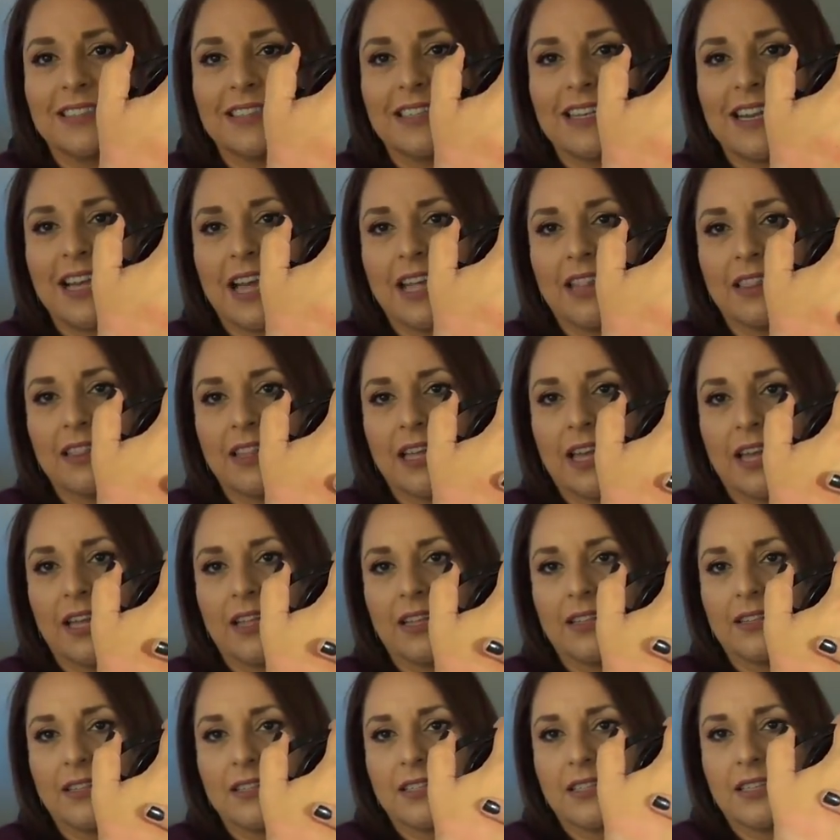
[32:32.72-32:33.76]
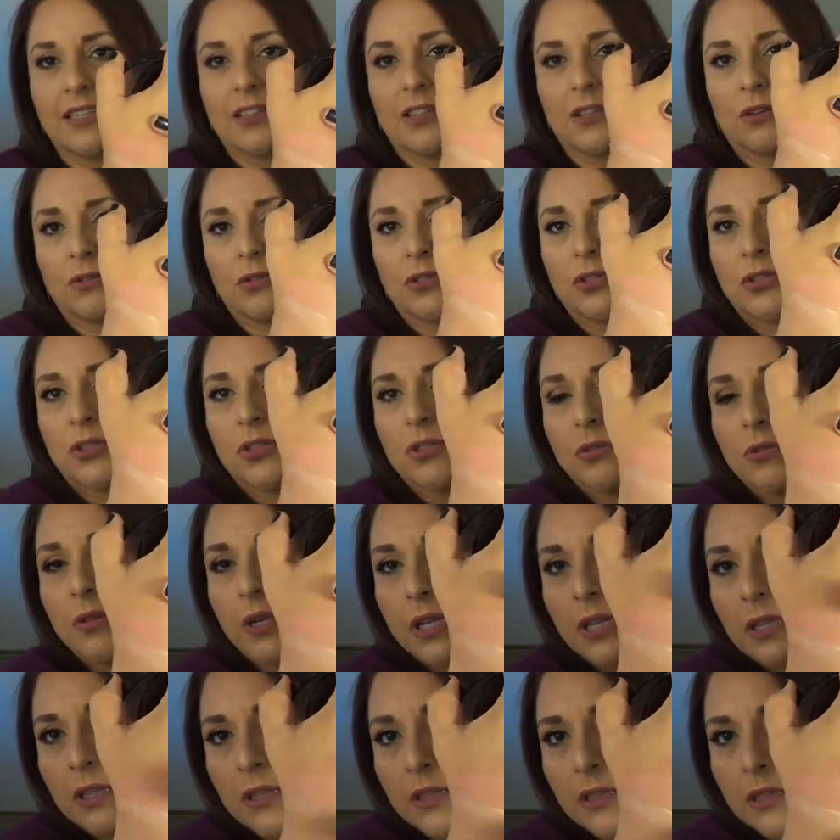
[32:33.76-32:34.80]
Not that, those two,
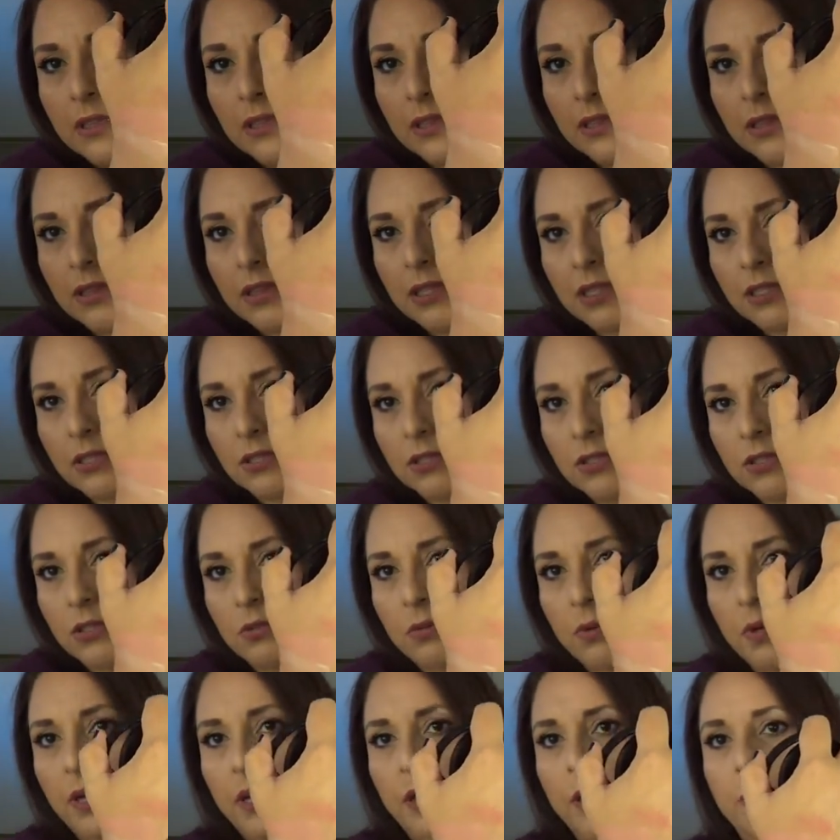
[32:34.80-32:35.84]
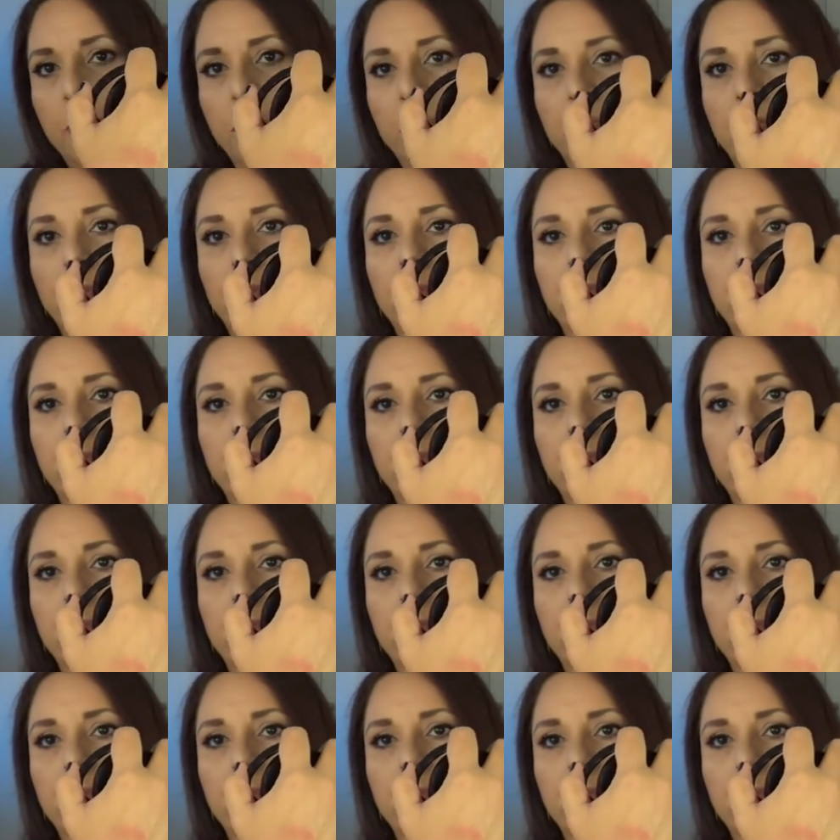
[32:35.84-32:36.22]
these two right here.